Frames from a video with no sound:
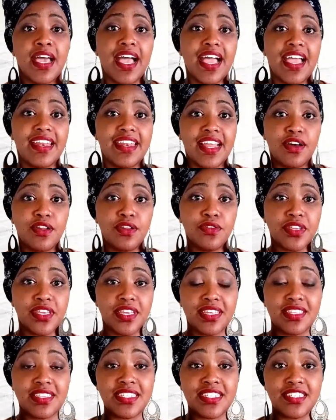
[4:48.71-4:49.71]
and now
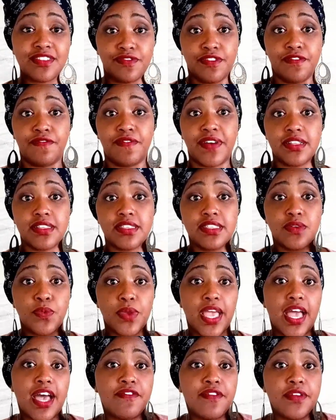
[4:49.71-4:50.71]
looking at the different fats that
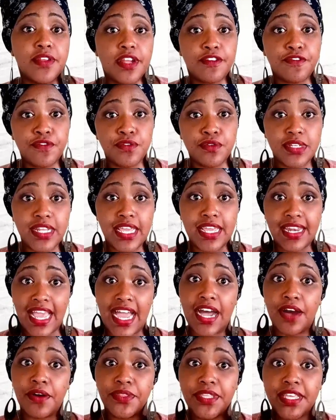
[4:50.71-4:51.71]
we have in our food and
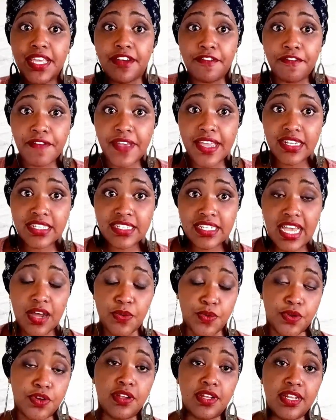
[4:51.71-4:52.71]
how they affect
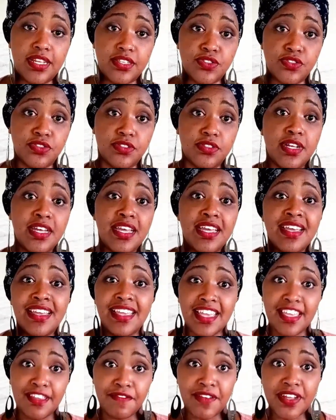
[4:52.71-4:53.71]
our cholesterol,
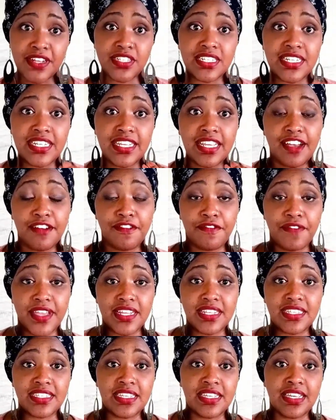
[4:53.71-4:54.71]
eventually
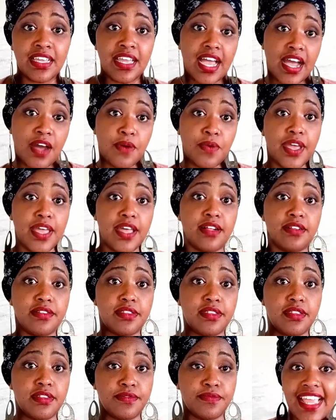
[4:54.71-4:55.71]
affecting our
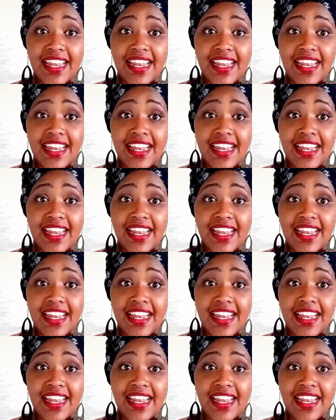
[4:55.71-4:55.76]
health.